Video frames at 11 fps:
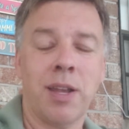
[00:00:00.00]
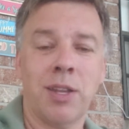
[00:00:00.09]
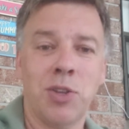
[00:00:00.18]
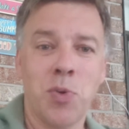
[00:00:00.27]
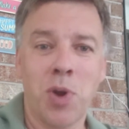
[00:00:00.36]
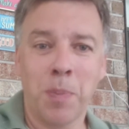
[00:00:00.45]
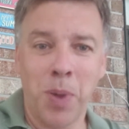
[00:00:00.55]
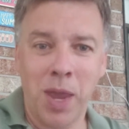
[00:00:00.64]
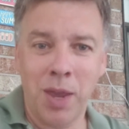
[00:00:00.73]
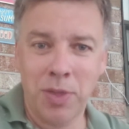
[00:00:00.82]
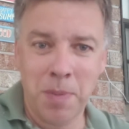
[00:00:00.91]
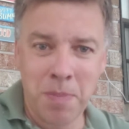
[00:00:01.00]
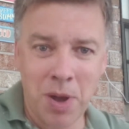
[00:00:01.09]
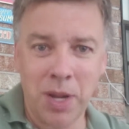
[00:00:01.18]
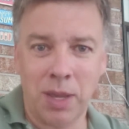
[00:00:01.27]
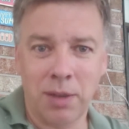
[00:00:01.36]
and you are paying them
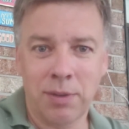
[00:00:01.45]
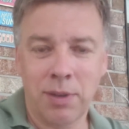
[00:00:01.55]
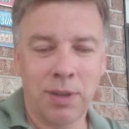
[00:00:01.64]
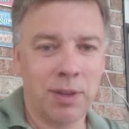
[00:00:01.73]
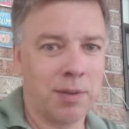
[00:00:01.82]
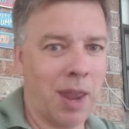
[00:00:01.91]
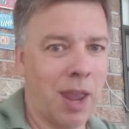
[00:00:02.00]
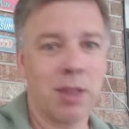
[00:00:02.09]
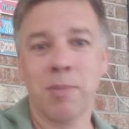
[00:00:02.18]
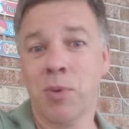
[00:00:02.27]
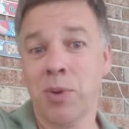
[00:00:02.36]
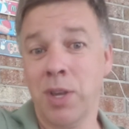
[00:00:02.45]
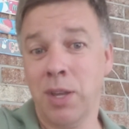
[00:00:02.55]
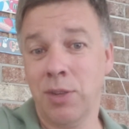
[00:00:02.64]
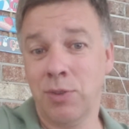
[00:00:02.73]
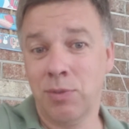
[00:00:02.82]
money, and
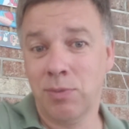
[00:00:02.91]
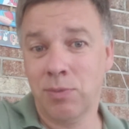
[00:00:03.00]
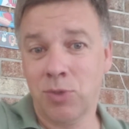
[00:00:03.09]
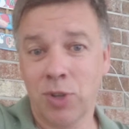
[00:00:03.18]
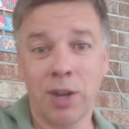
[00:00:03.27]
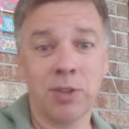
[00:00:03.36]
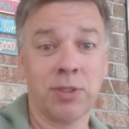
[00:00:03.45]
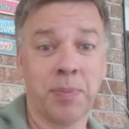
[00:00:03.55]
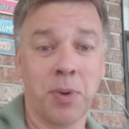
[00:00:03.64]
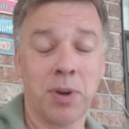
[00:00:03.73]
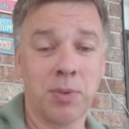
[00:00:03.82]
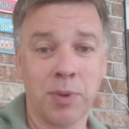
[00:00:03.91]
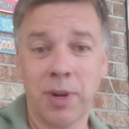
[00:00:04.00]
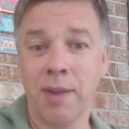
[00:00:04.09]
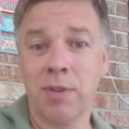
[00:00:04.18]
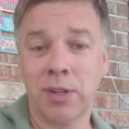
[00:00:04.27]
alimony, child support,
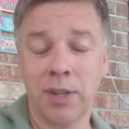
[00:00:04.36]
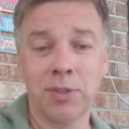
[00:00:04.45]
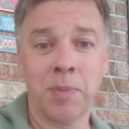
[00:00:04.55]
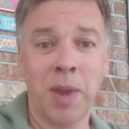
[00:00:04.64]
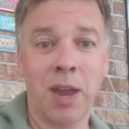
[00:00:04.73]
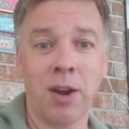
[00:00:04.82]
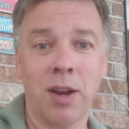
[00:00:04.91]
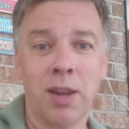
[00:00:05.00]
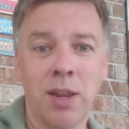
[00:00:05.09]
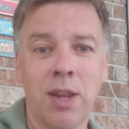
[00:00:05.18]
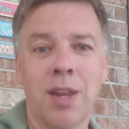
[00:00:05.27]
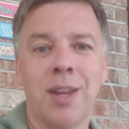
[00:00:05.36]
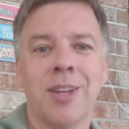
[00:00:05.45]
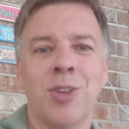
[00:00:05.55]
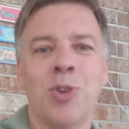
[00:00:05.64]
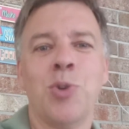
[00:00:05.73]
whatever, it doesn't matter,
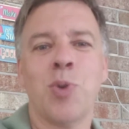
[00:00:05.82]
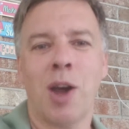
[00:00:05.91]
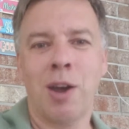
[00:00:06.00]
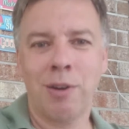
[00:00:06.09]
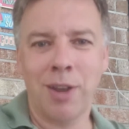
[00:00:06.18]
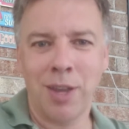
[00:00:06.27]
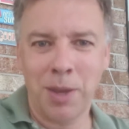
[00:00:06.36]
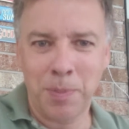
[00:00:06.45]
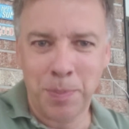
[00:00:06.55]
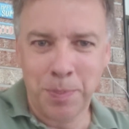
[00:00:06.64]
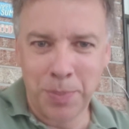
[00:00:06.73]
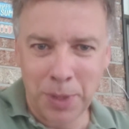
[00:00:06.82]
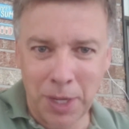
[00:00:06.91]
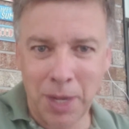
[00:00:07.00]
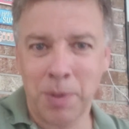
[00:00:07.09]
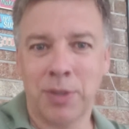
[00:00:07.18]
you are a
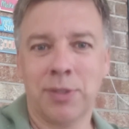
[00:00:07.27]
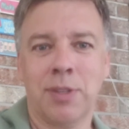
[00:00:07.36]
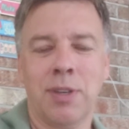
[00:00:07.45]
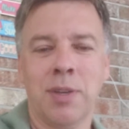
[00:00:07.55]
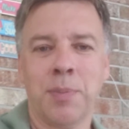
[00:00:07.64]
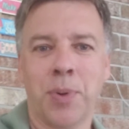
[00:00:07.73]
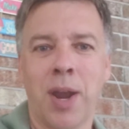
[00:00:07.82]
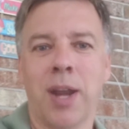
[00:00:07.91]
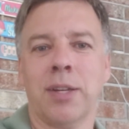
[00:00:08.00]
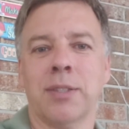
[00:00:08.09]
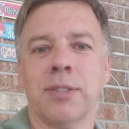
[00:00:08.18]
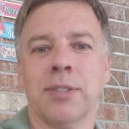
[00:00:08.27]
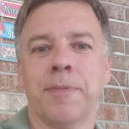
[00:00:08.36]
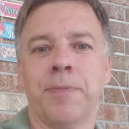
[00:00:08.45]
polygamist in practice.